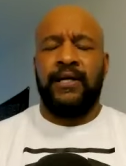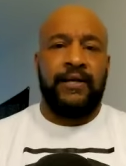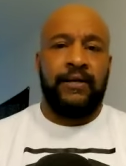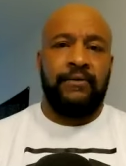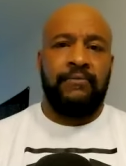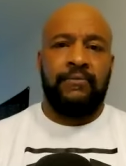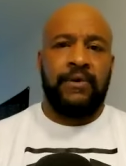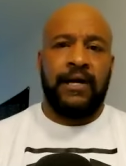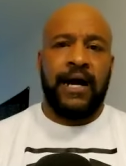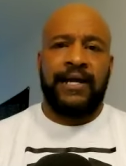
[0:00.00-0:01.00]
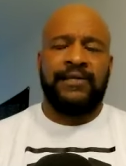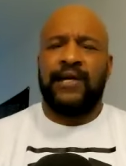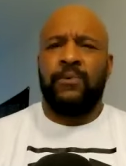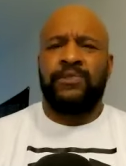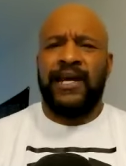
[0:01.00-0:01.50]
And I
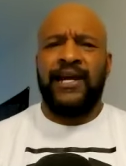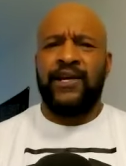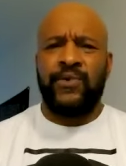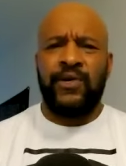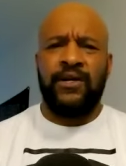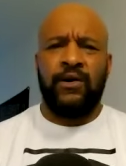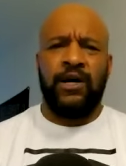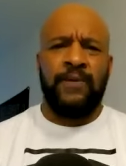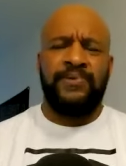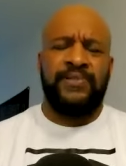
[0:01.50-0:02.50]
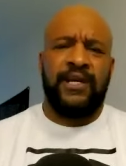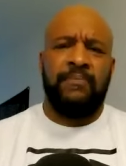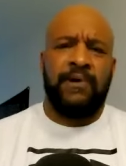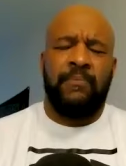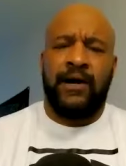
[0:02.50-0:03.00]
guess I was angry or
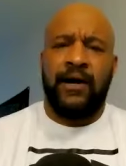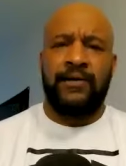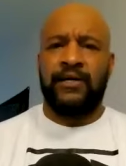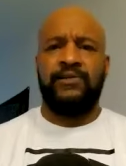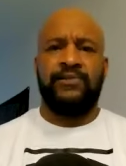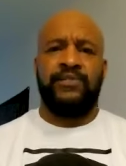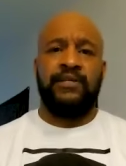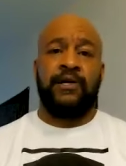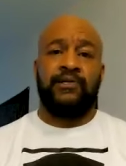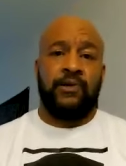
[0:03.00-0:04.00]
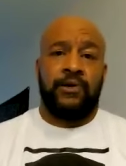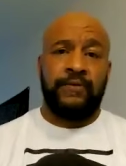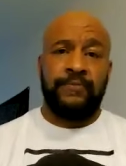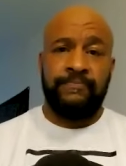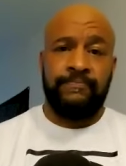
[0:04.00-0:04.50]
upset. My mom, I couldn't see my
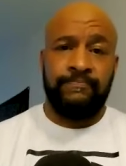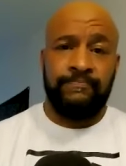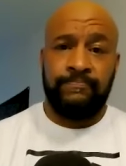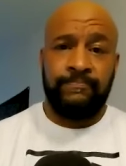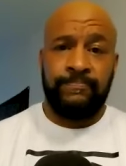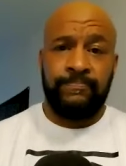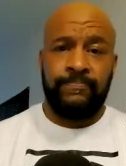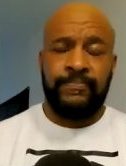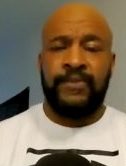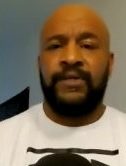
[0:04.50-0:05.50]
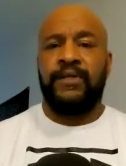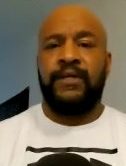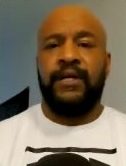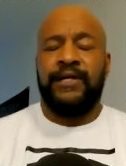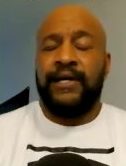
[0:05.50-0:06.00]
daughter.
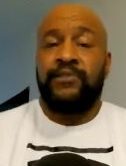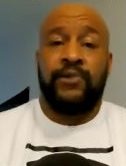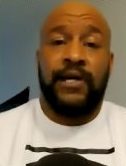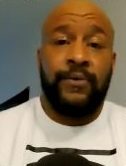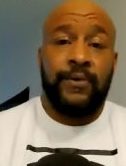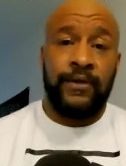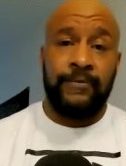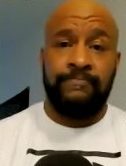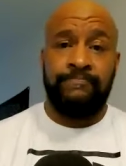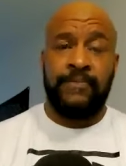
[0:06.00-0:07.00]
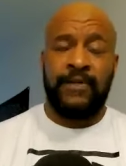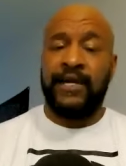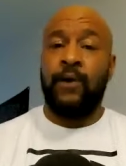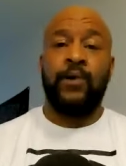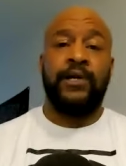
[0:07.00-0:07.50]
And I took it out on him. And
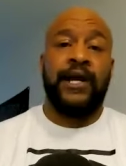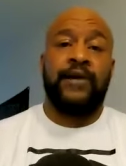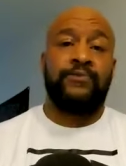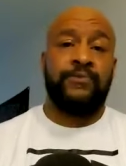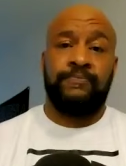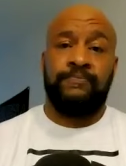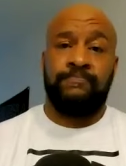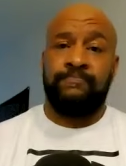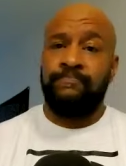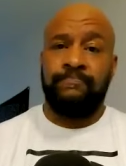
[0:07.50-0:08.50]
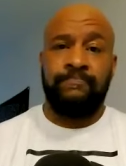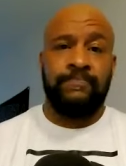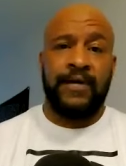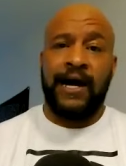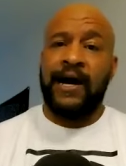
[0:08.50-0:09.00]
I went after him.
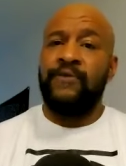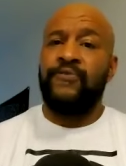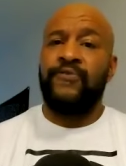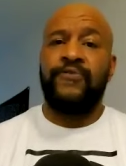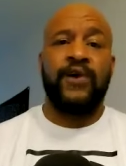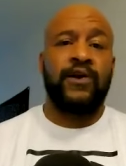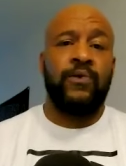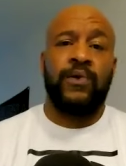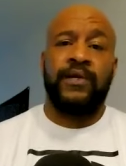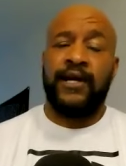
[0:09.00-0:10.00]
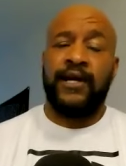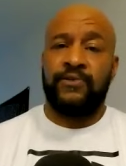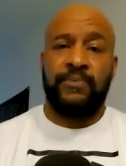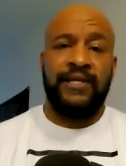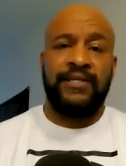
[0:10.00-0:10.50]
I fucking went
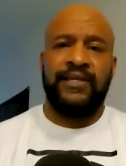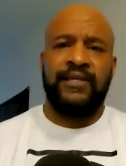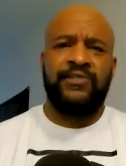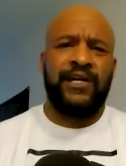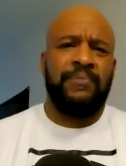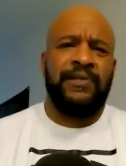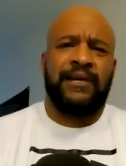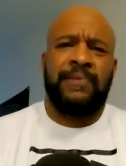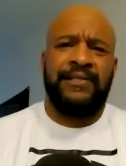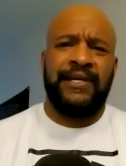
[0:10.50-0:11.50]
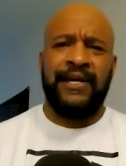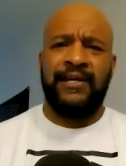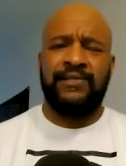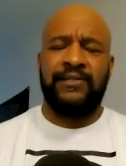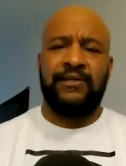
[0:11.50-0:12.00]
after him. He said, try to be like my dad
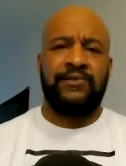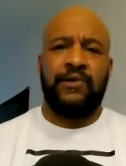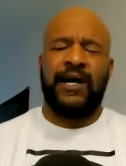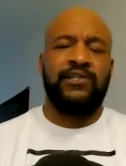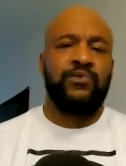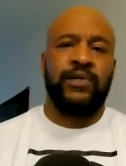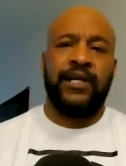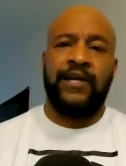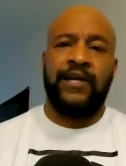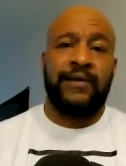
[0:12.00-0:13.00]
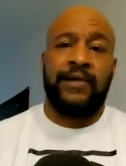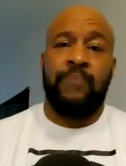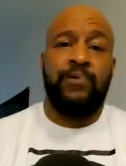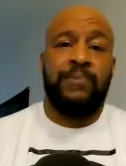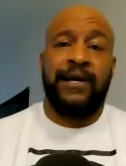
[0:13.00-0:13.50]
and said. So I just went after him. I, I
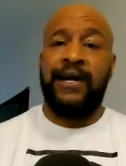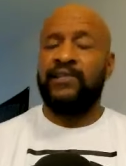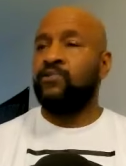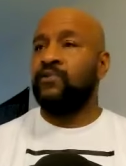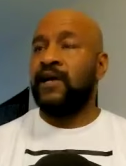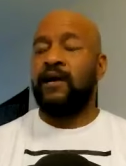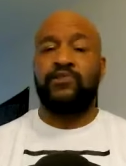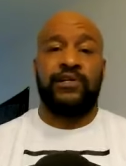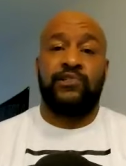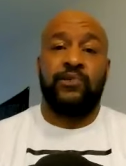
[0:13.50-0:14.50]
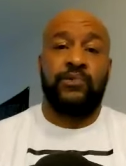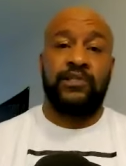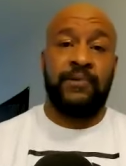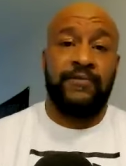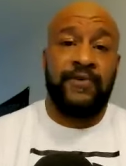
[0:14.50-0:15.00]
put my hands on him. I'll try to choke
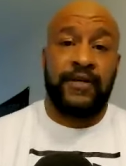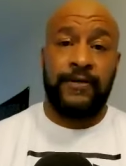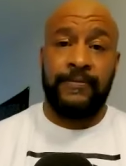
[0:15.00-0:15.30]
this motherfucker.